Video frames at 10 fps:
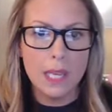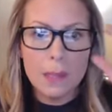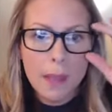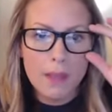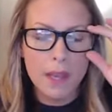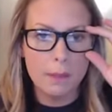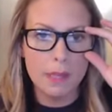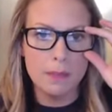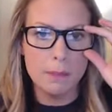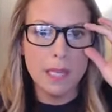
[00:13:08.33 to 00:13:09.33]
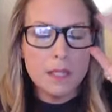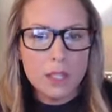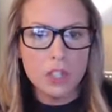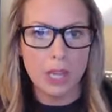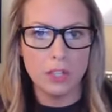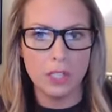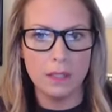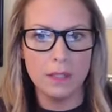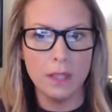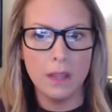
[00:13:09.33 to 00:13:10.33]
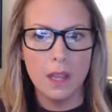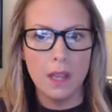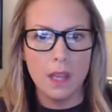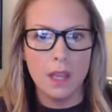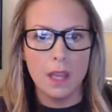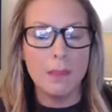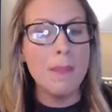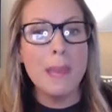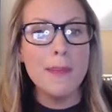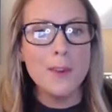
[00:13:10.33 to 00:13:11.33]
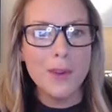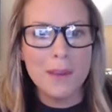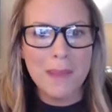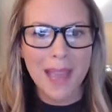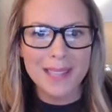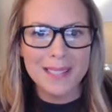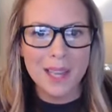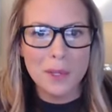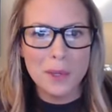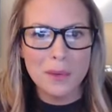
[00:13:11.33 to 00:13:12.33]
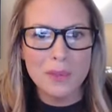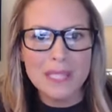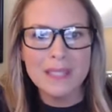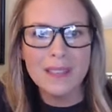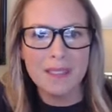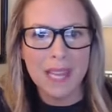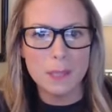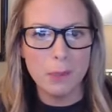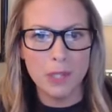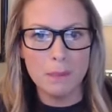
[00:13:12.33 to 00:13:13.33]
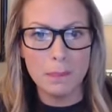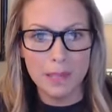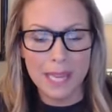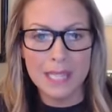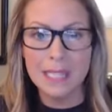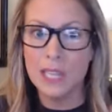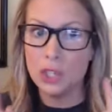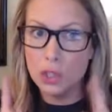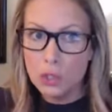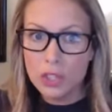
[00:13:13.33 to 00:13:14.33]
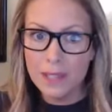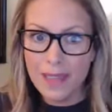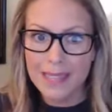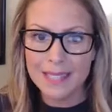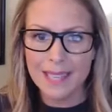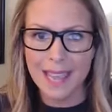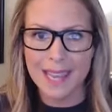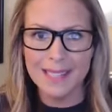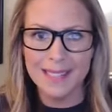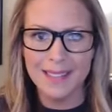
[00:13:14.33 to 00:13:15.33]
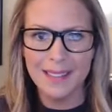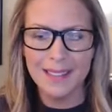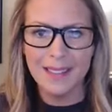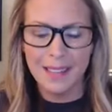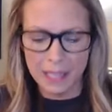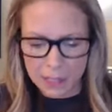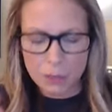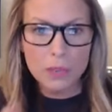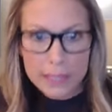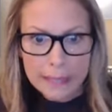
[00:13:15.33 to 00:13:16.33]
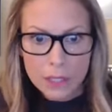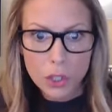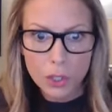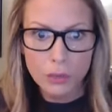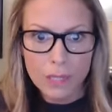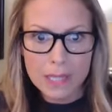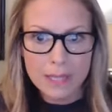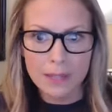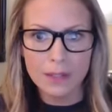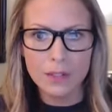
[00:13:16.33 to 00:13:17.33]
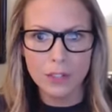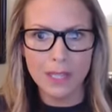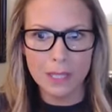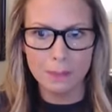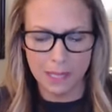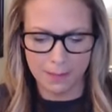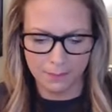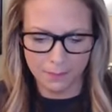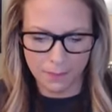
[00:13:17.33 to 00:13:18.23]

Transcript: Email them and make suggestions and maybe they'll come back and tell you a reason that that's put in place, and usually that's the case. And it's a really good reason, trust me.